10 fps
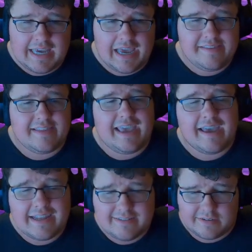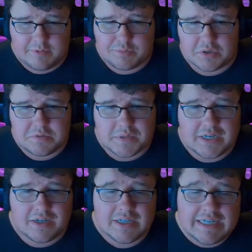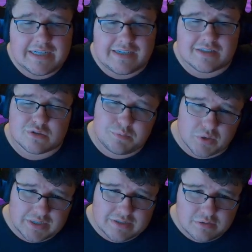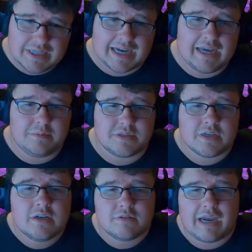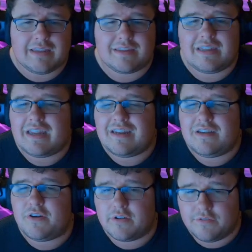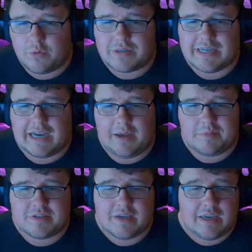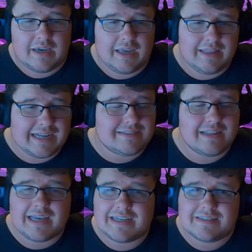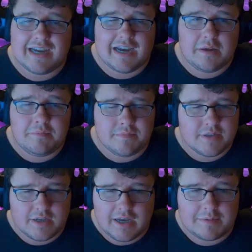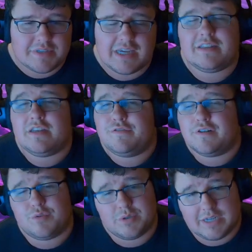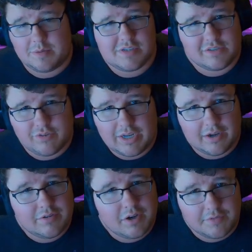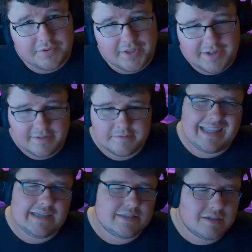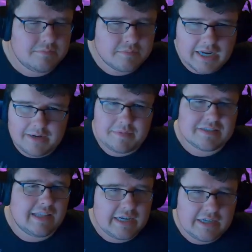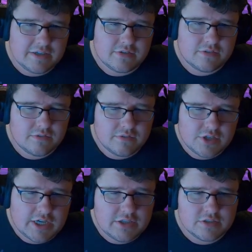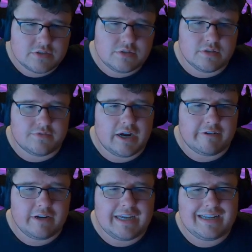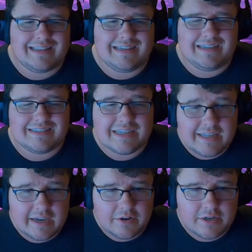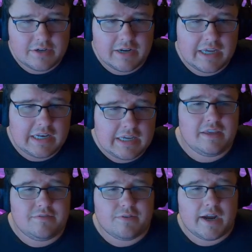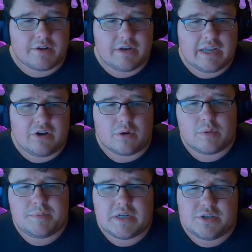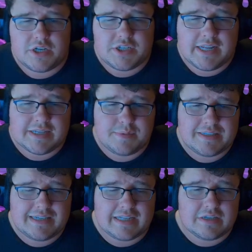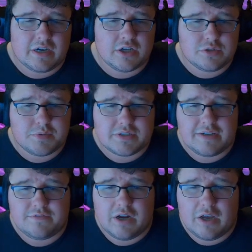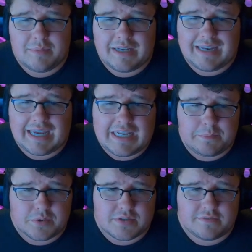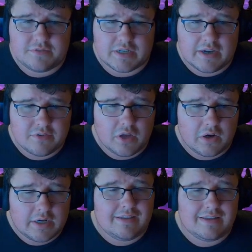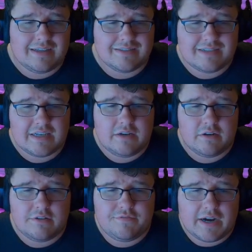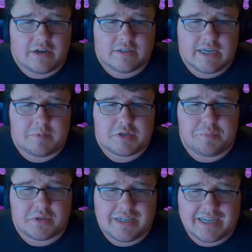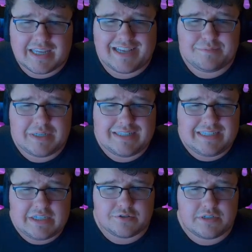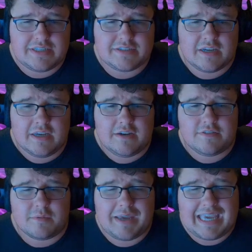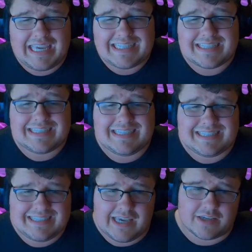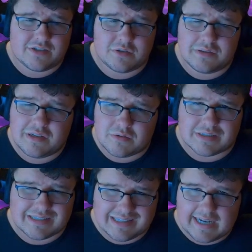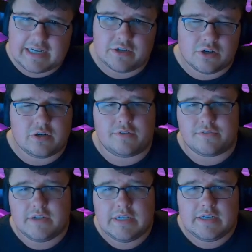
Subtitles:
And then the head damage multiplier is 3.2 times rather than the default 4 times. And that's the last time I'm saying default 4 times this video, hopefully. And then some kind of miscellaneous changes to the frag grenade and the incendiary grenade. The frag grenade armor penetration has been set to 100% for helmet and 80% for Kevlar, and then the incendiary fire damage per tick has been decreased from 8 to 6, so a little slight nerf